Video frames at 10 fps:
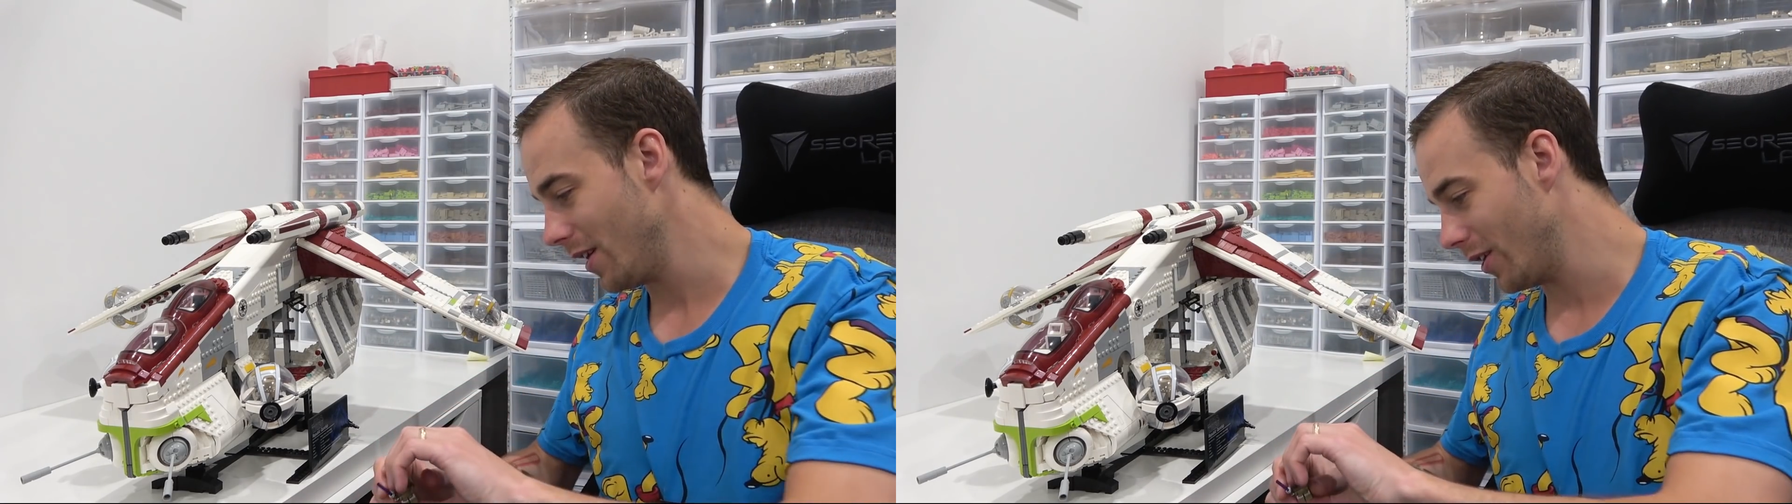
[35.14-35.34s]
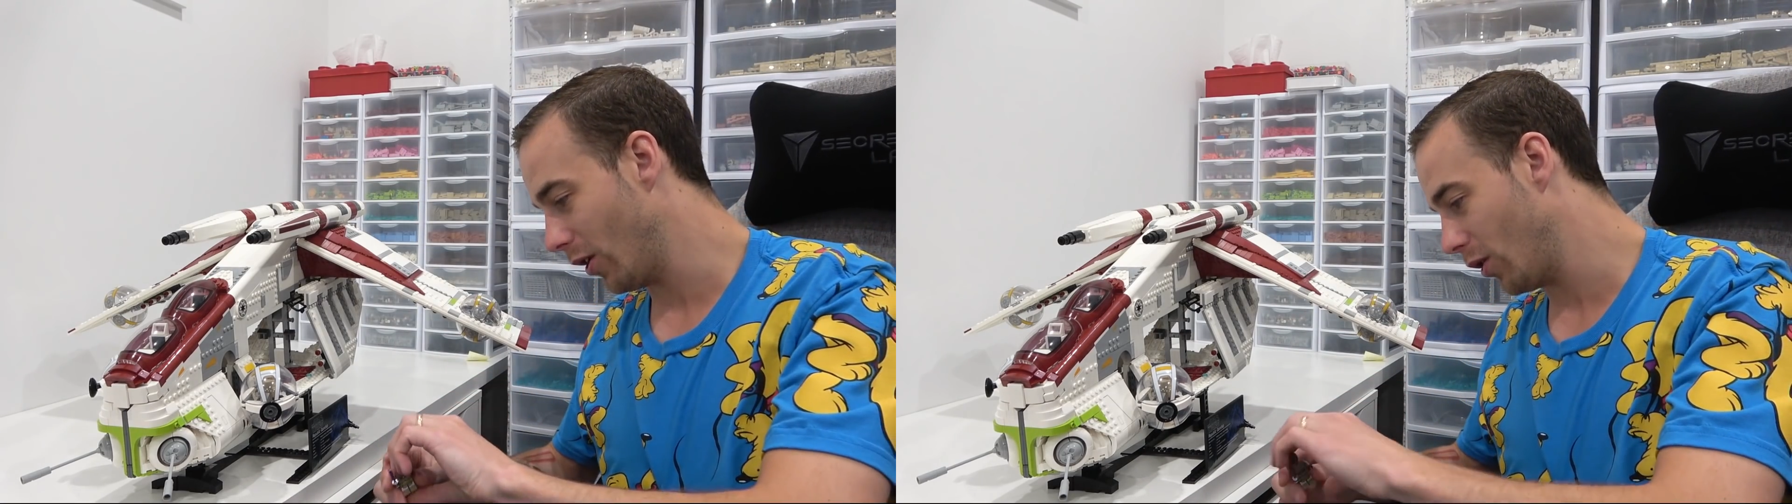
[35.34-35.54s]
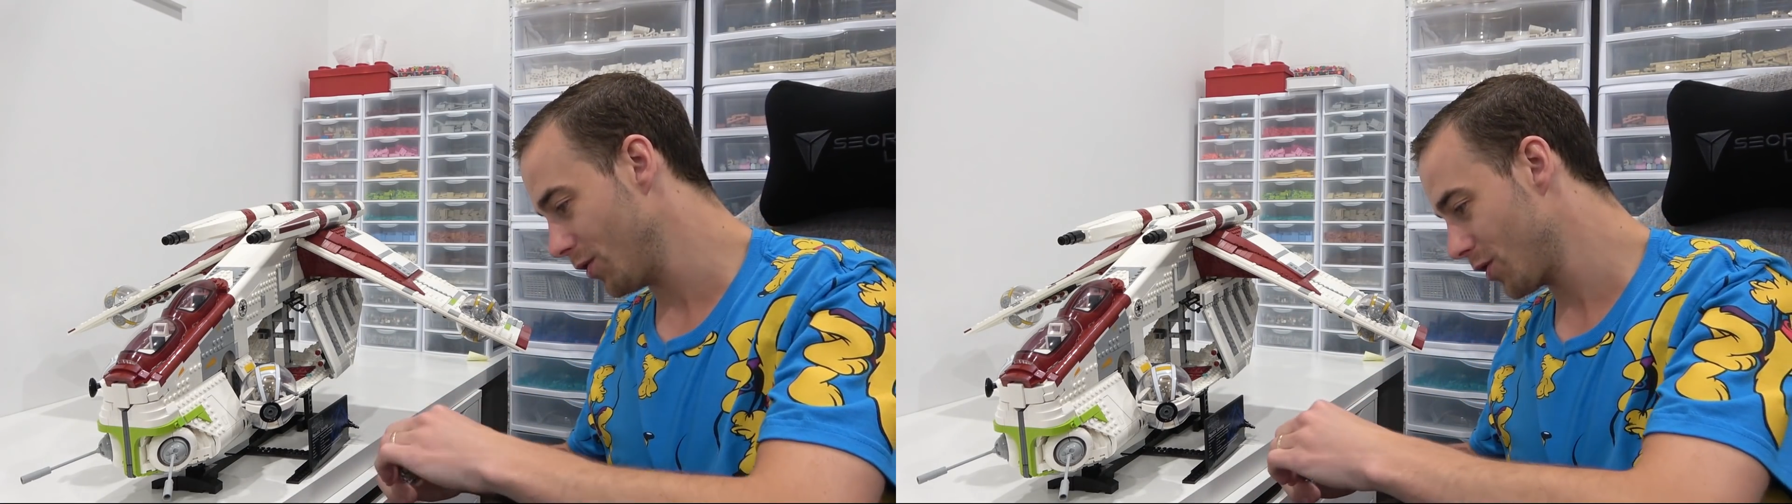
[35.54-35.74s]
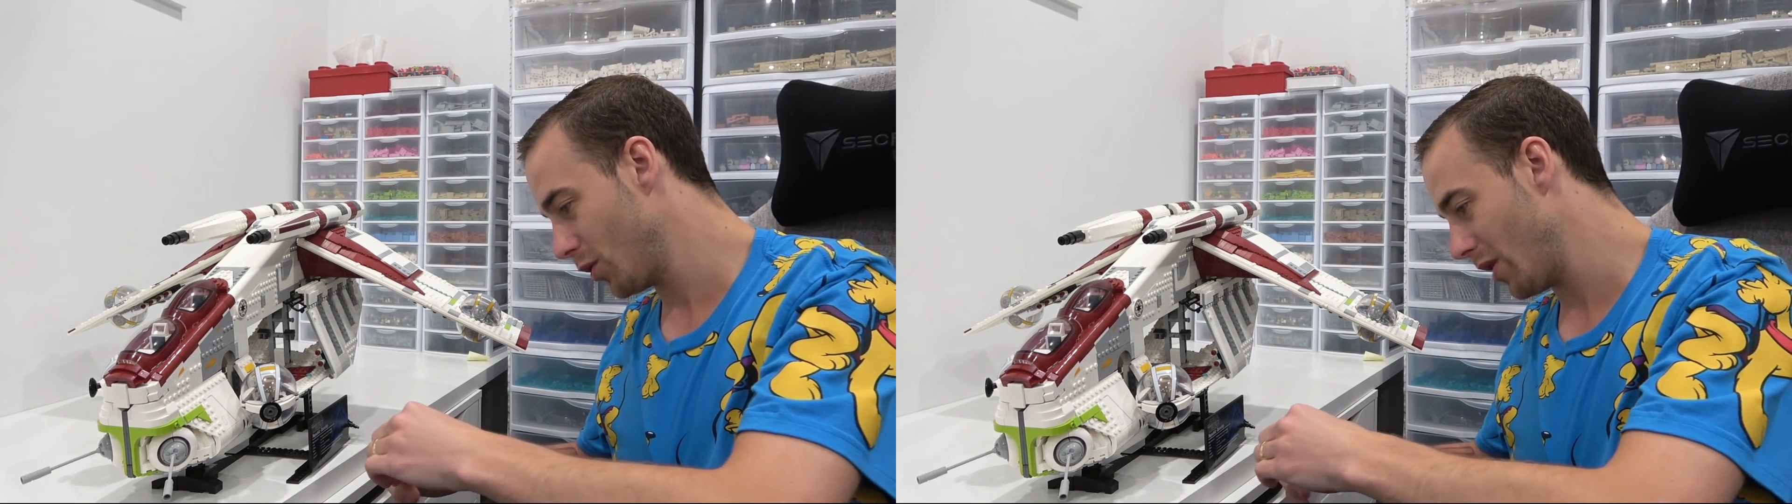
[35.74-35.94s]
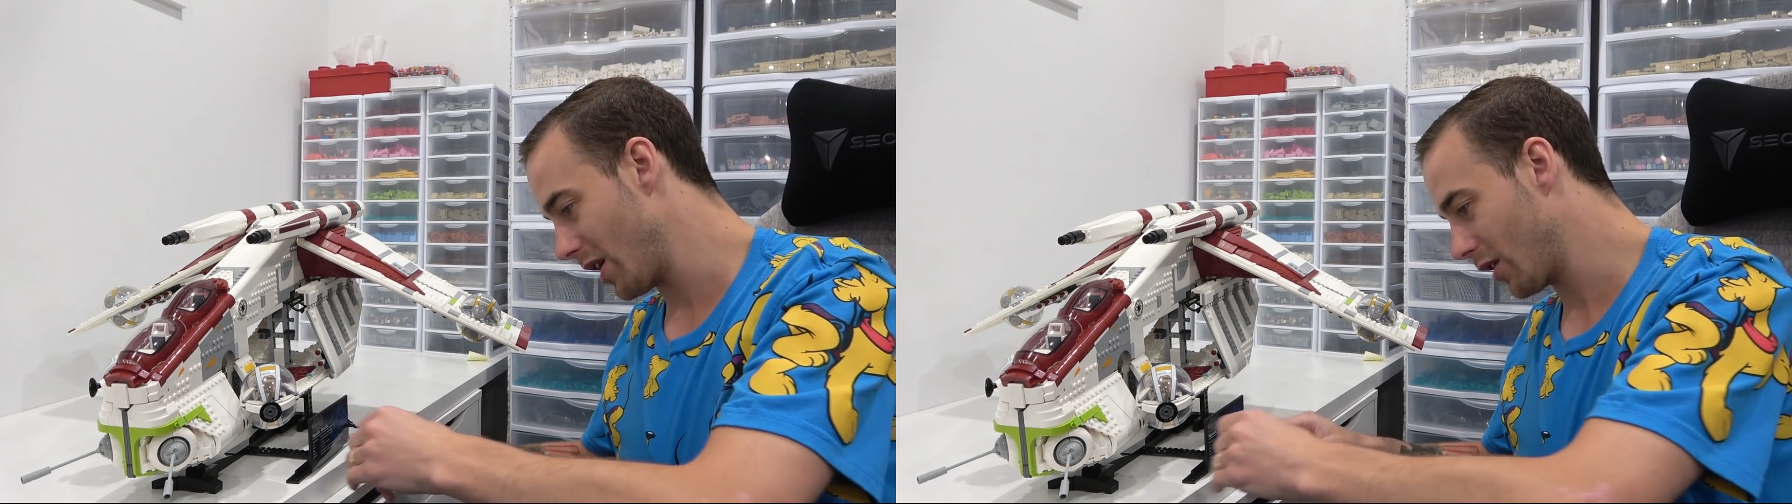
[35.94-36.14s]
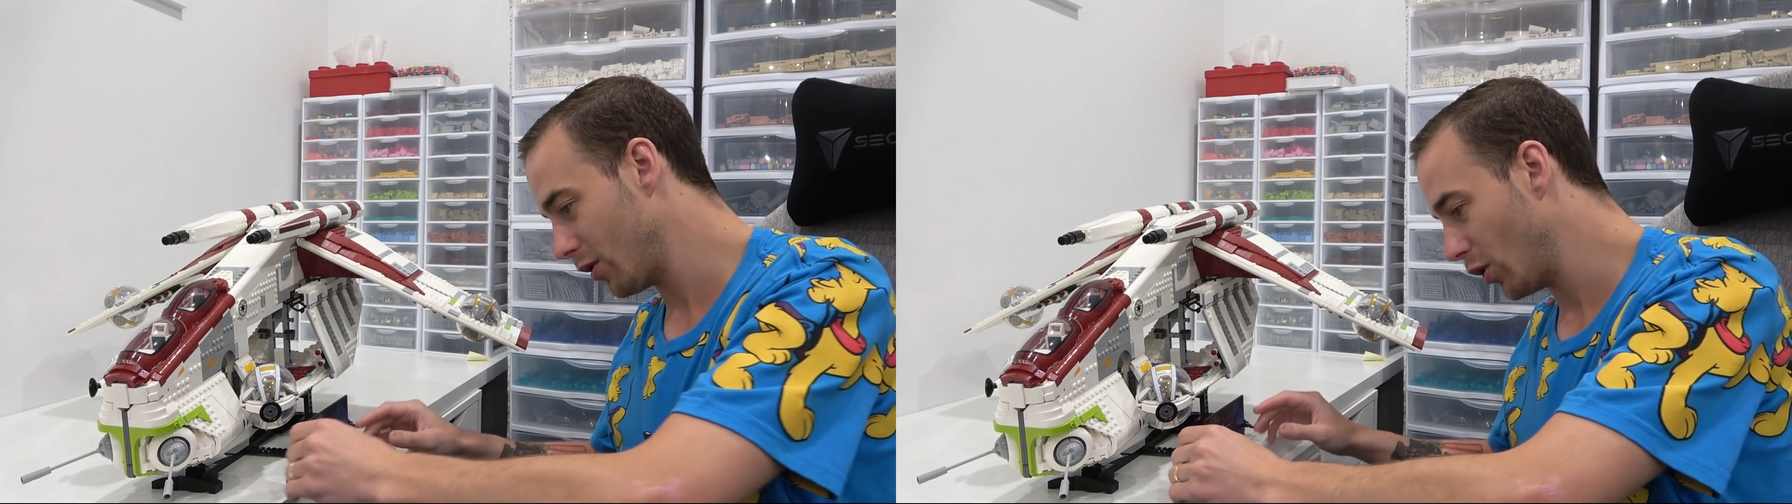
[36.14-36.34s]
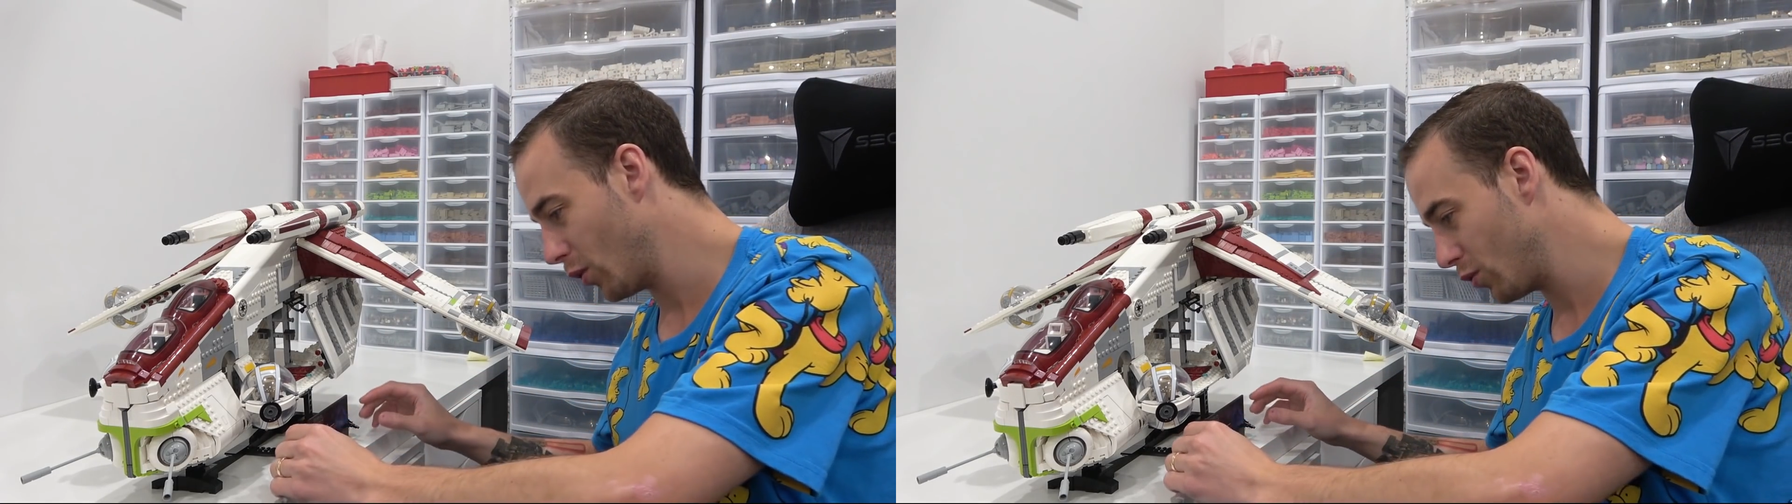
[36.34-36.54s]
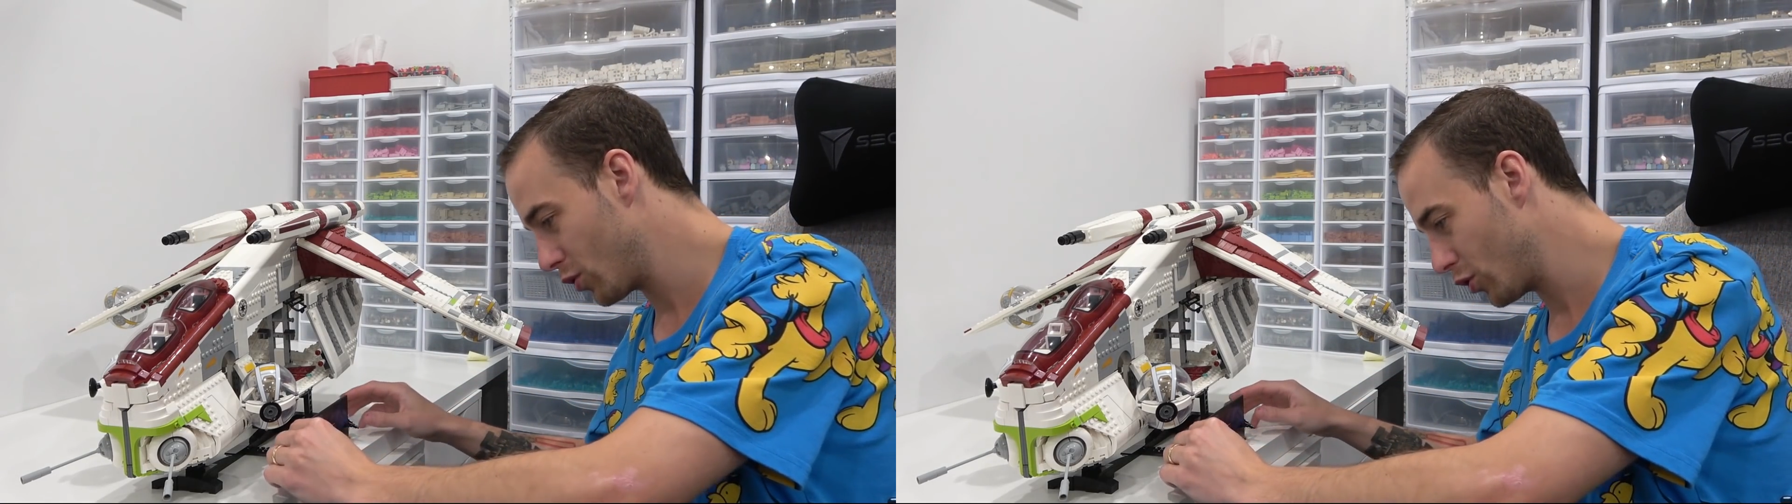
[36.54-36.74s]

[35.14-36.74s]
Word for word: and also a clone